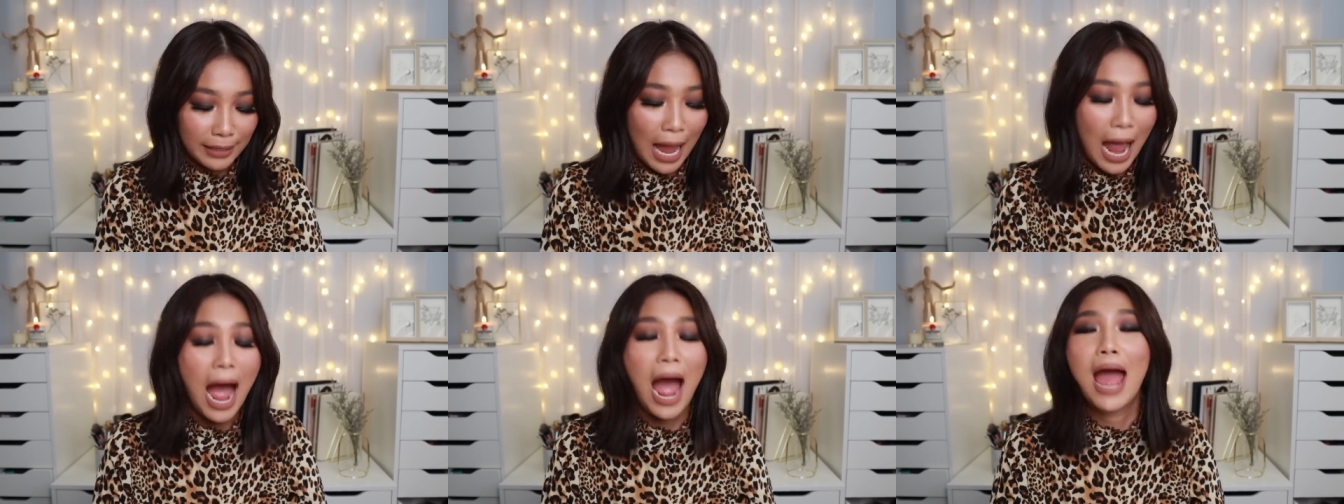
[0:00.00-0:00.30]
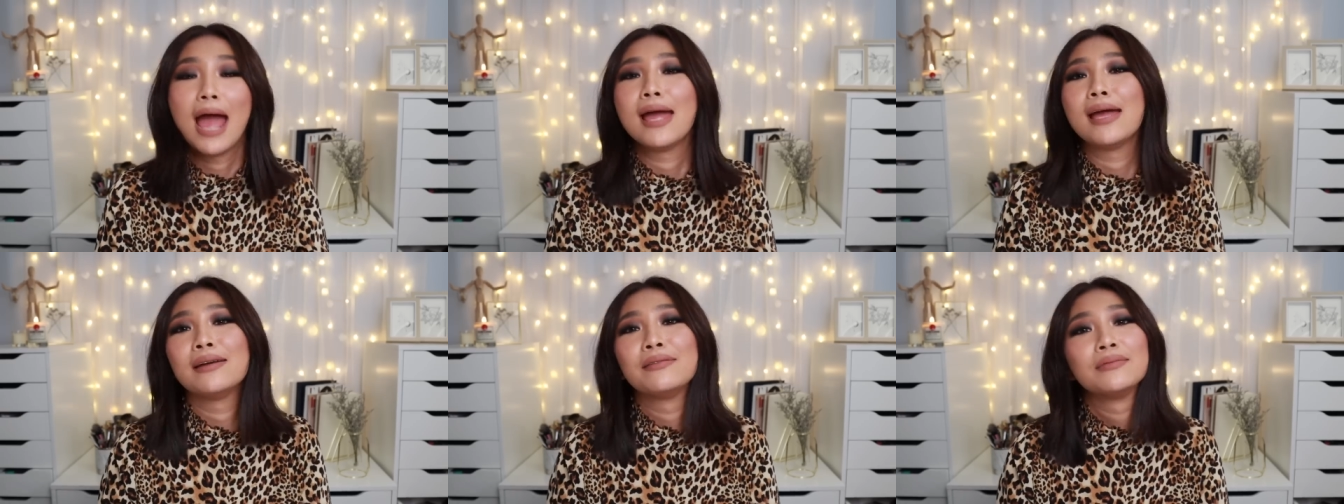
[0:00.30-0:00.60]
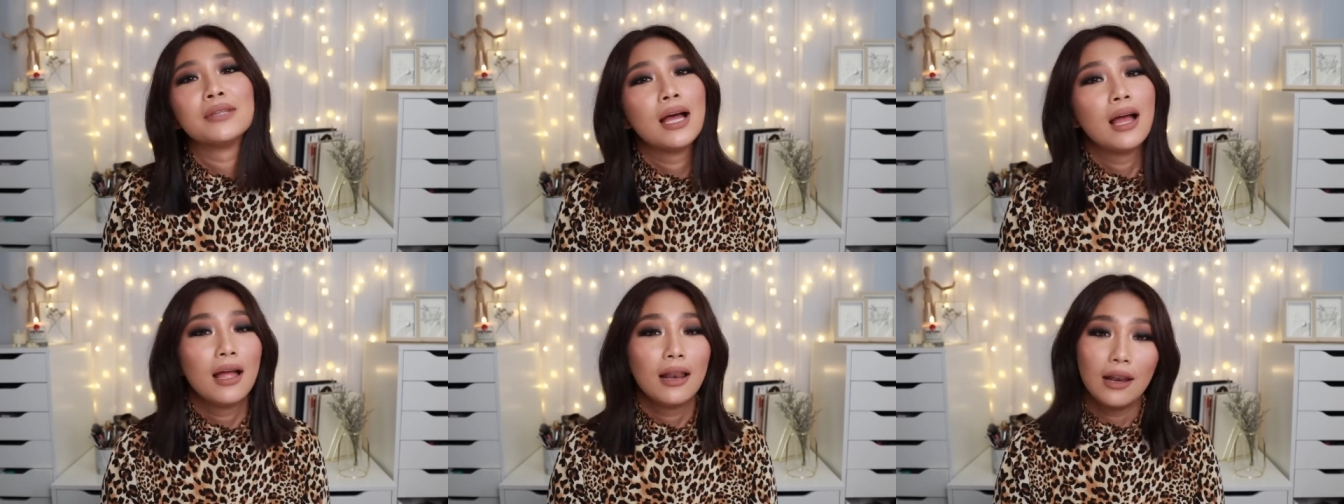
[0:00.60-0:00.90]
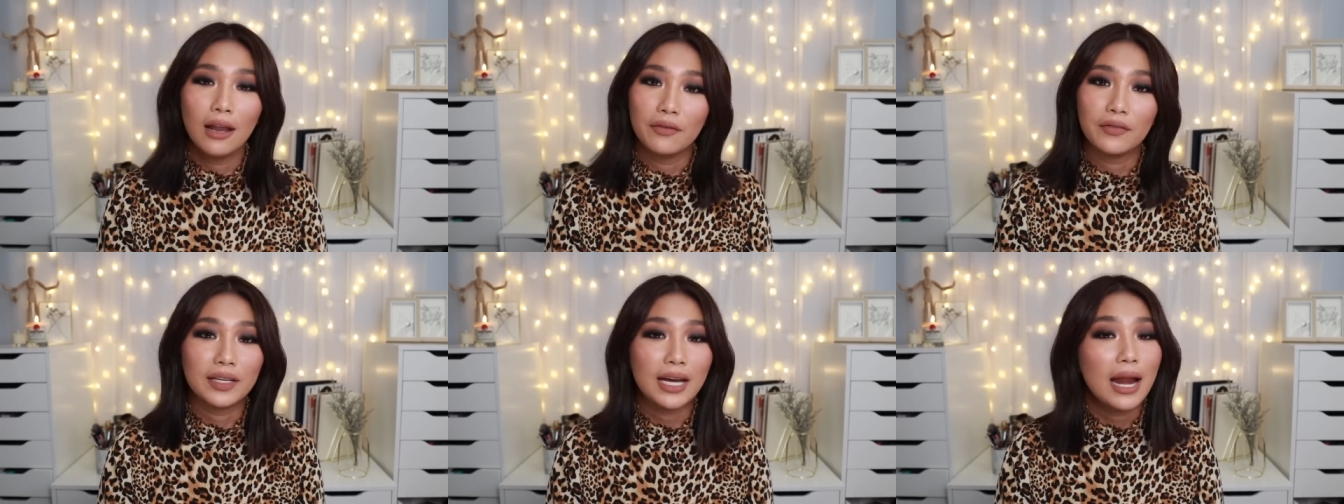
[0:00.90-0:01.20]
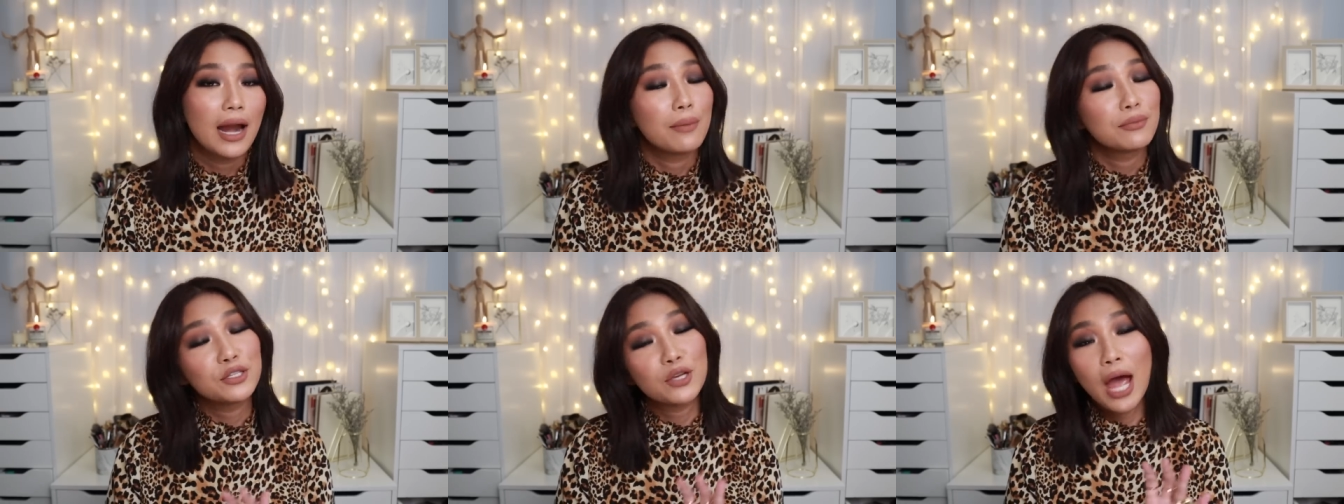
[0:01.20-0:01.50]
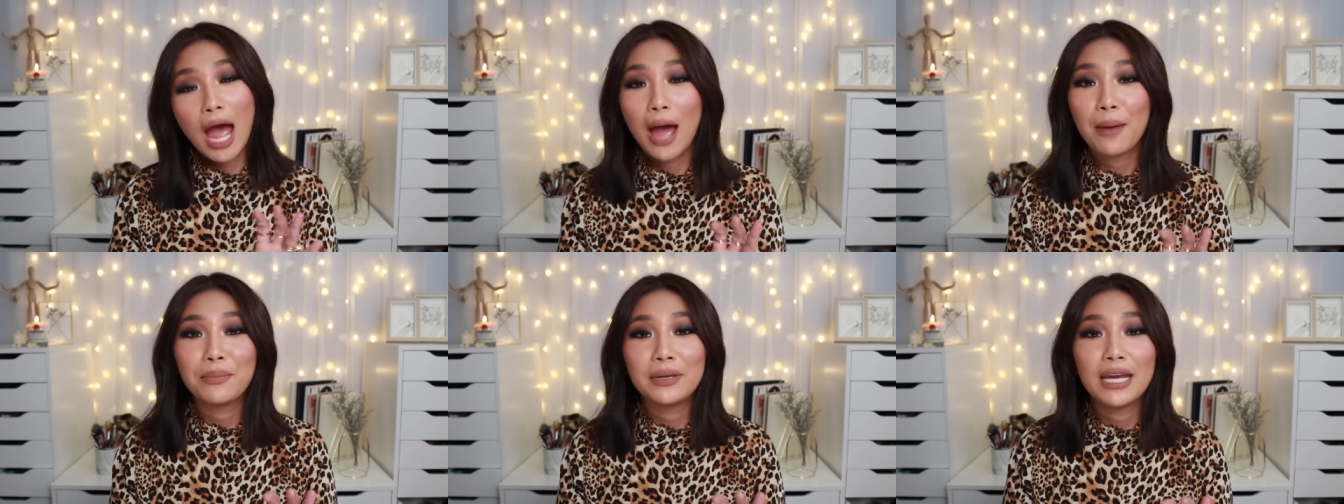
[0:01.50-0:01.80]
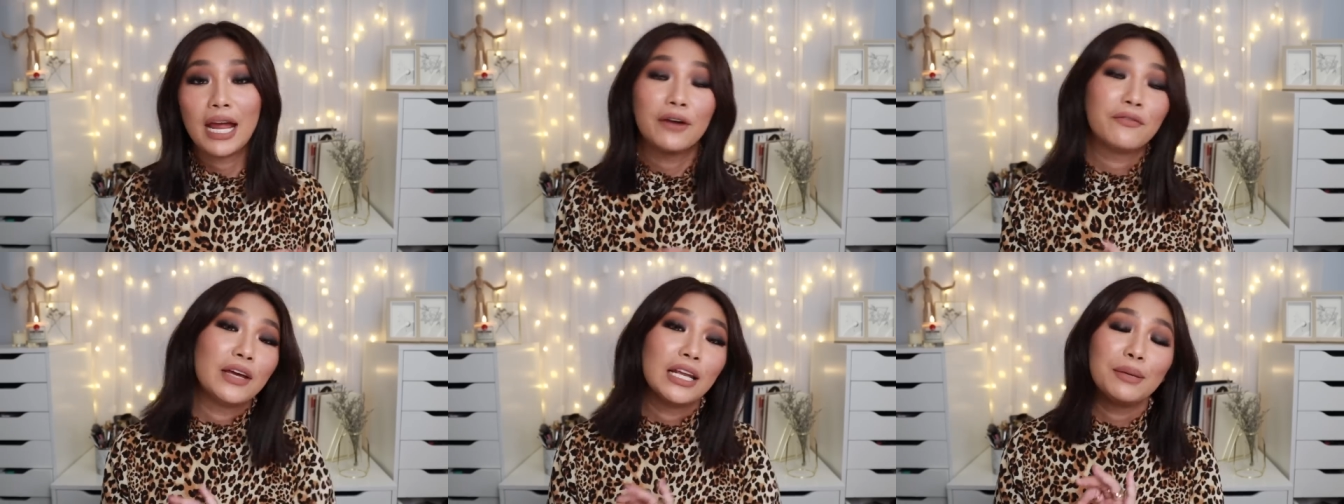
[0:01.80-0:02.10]
I love it. And I'm so
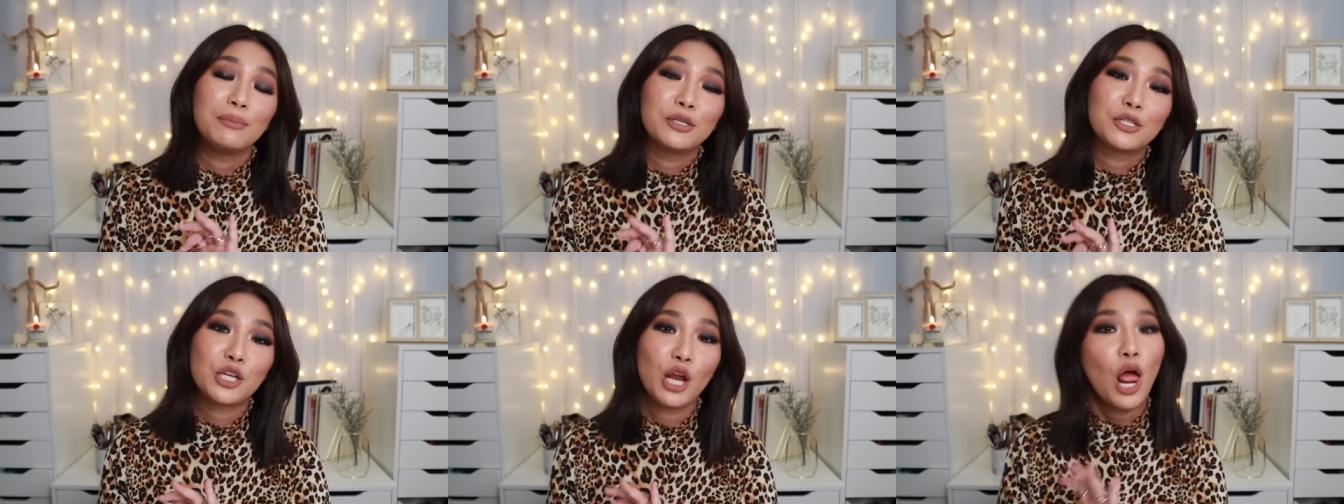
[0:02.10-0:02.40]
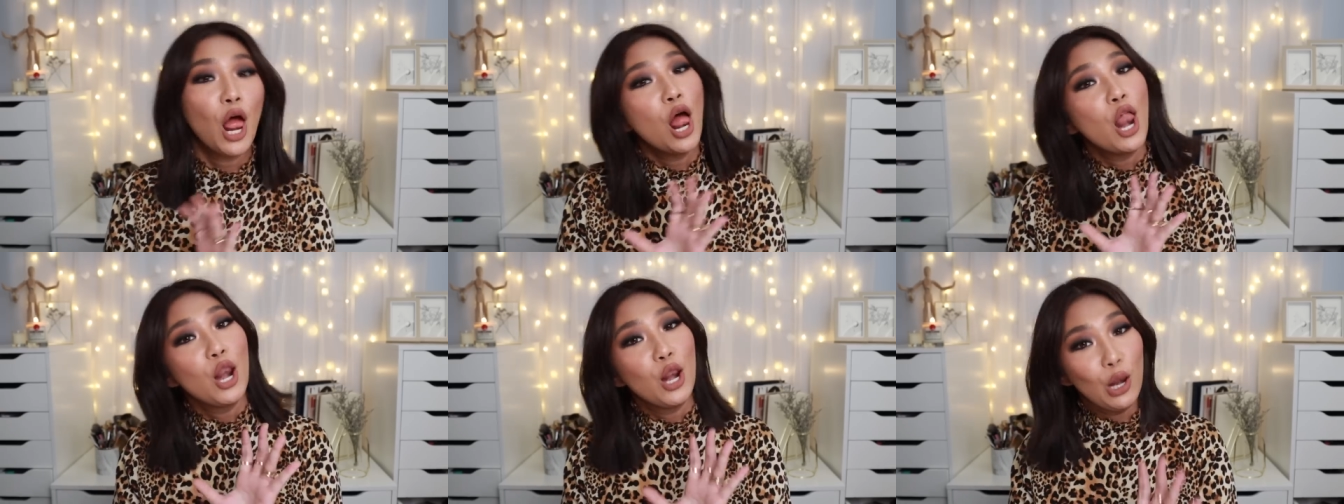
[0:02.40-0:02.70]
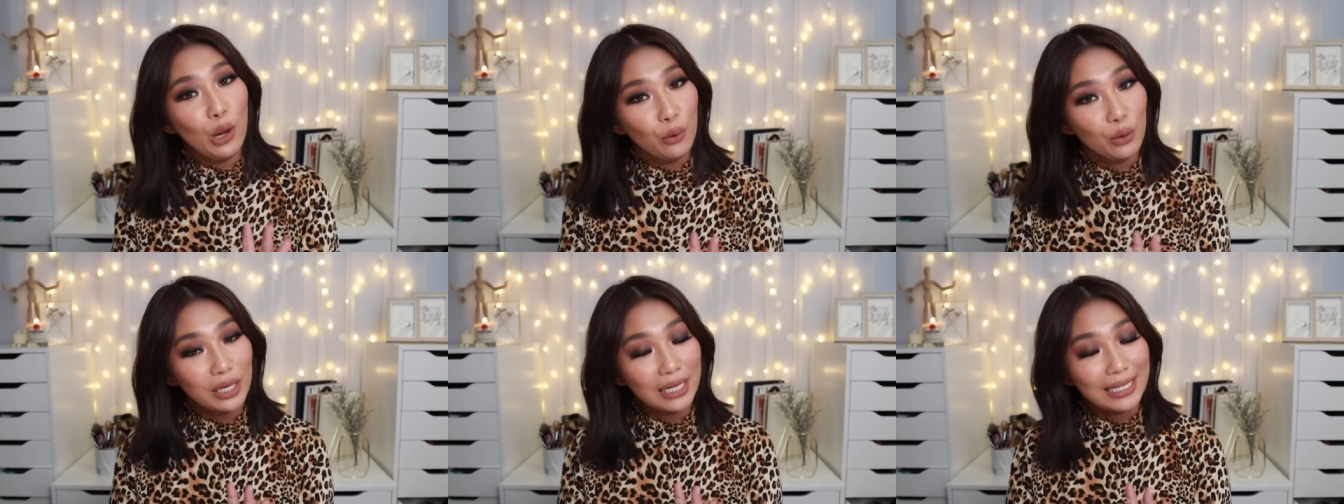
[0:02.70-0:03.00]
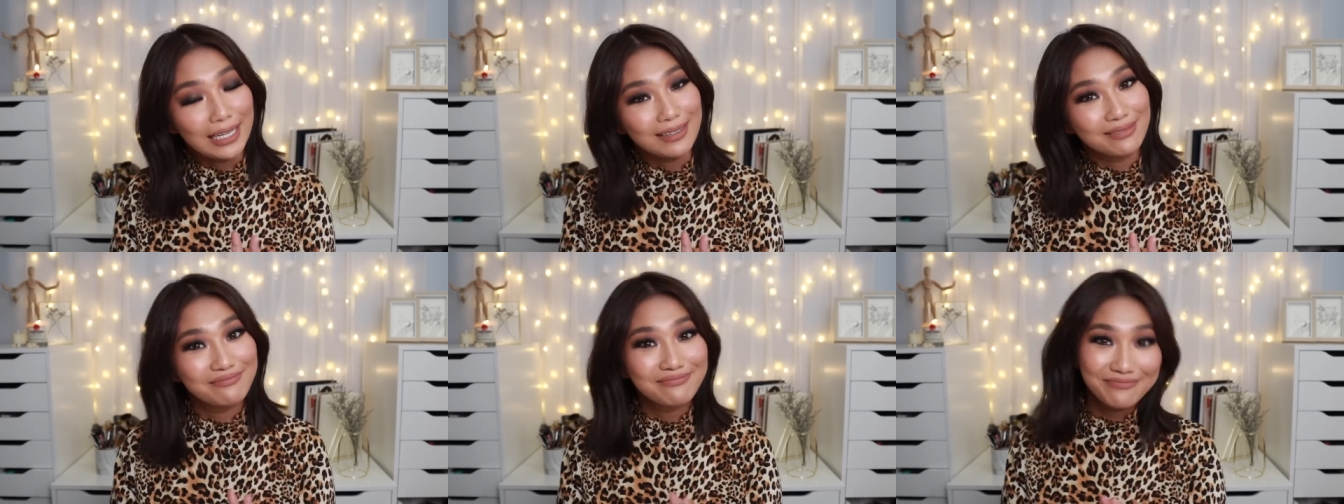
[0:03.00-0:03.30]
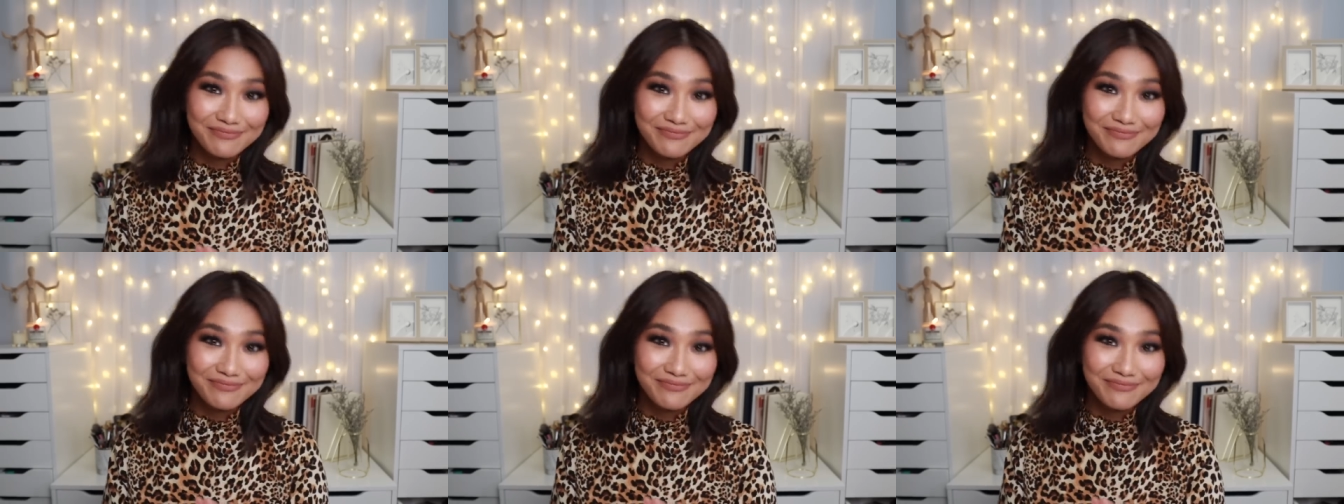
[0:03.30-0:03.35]
happy na available siya locally.